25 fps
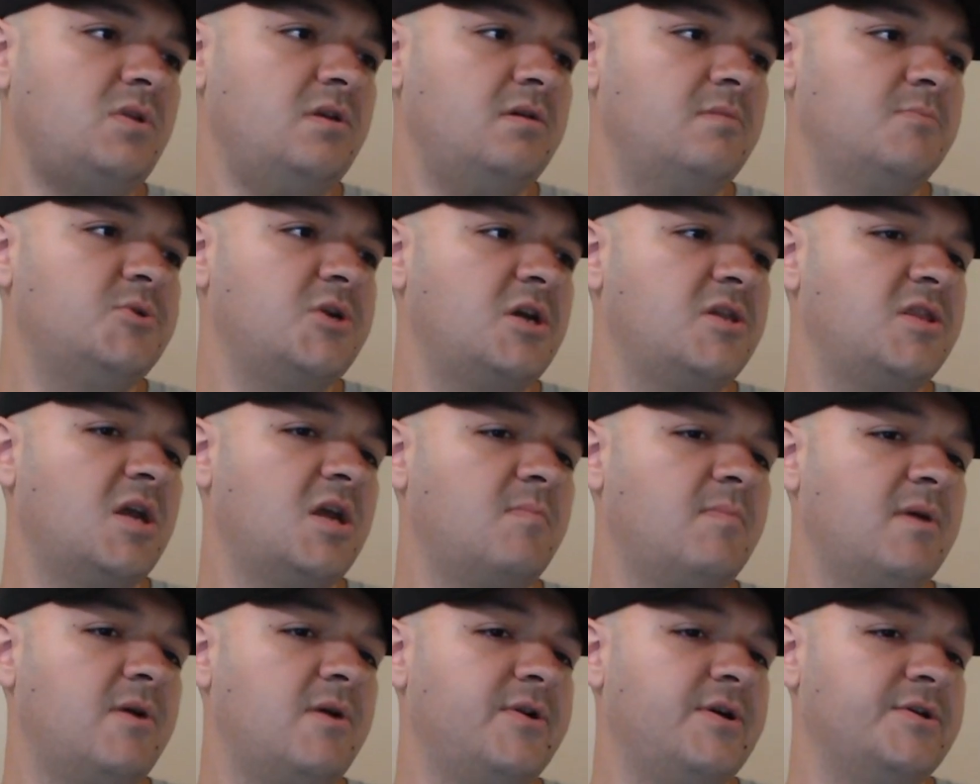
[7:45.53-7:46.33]
I'm trying to think
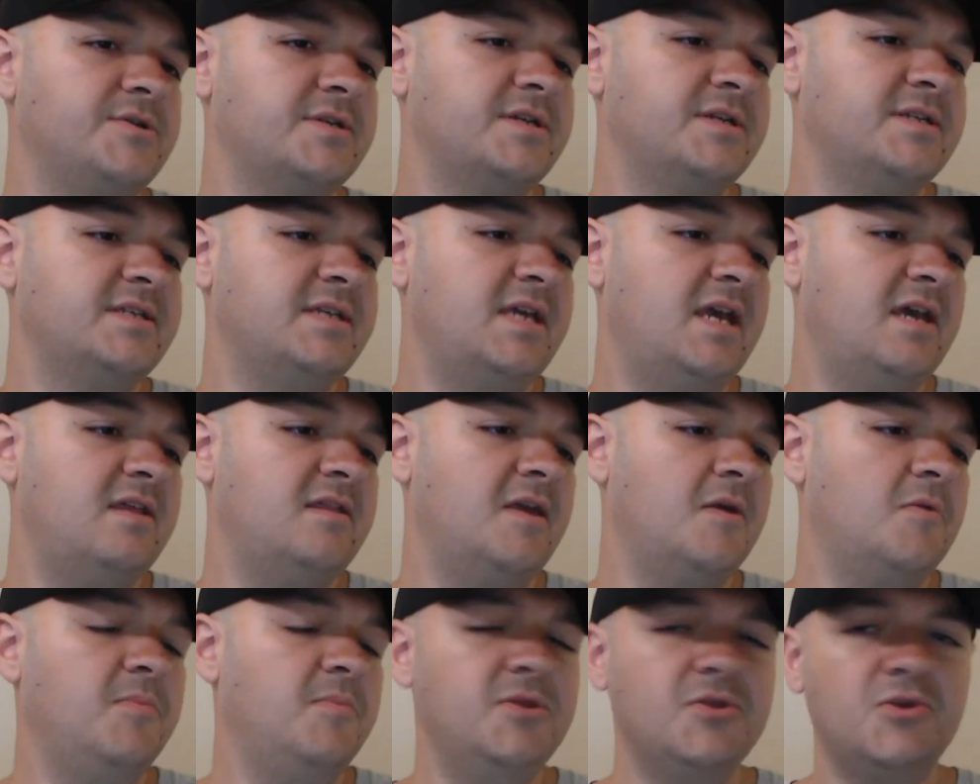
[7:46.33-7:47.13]
about what else I could say.
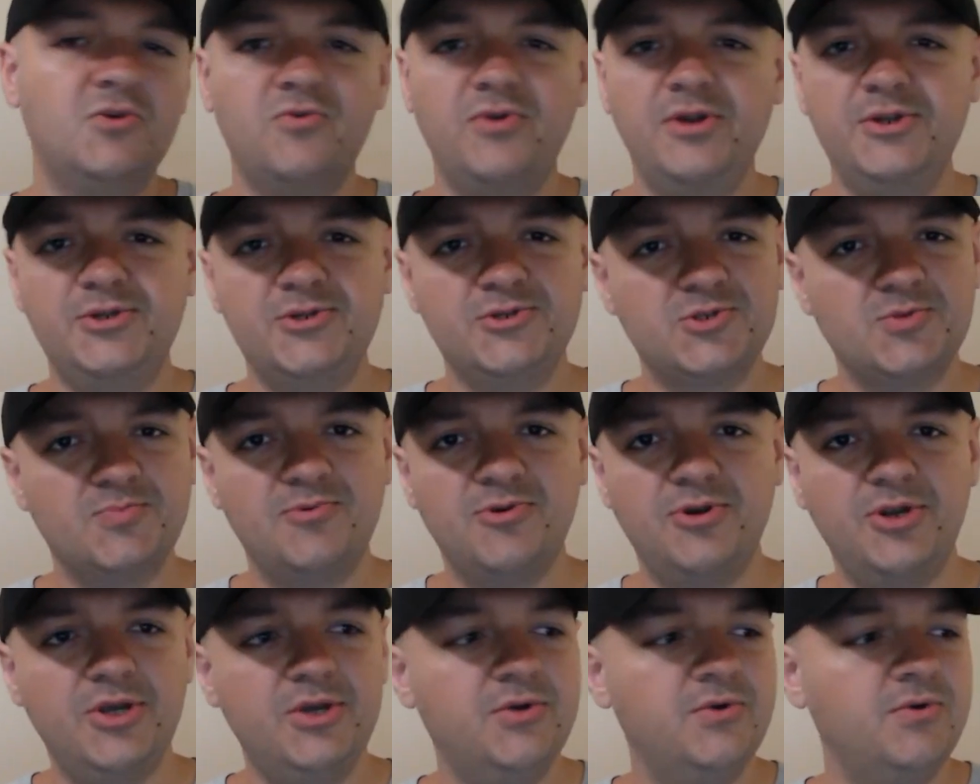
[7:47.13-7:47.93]
I mean, the creatures are
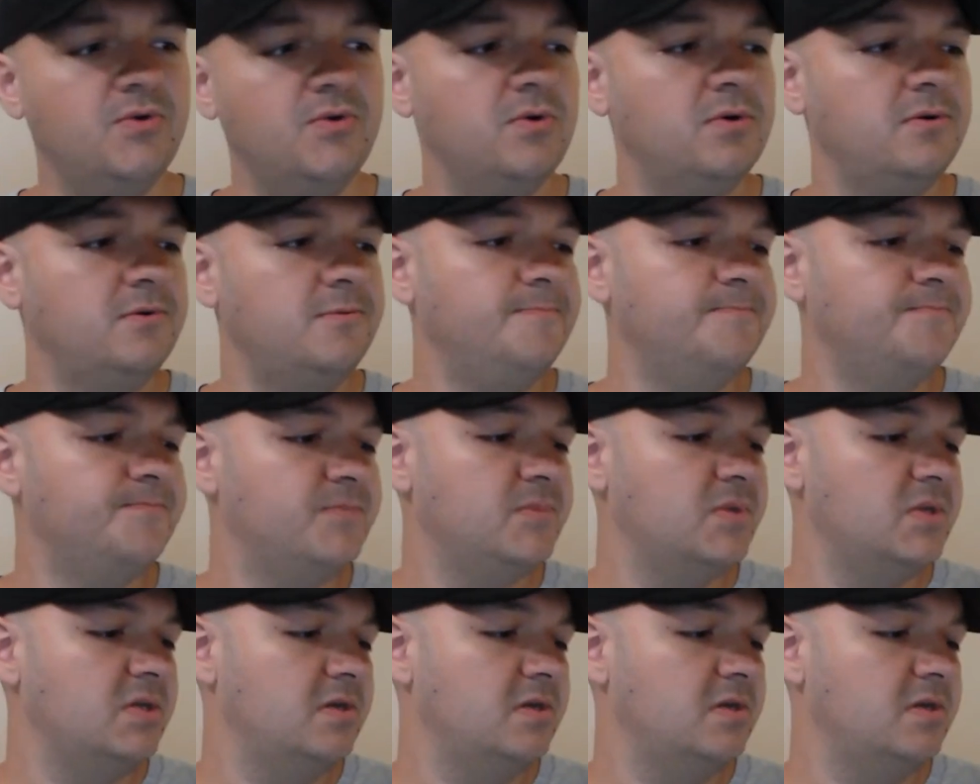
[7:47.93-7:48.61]
pretty cool.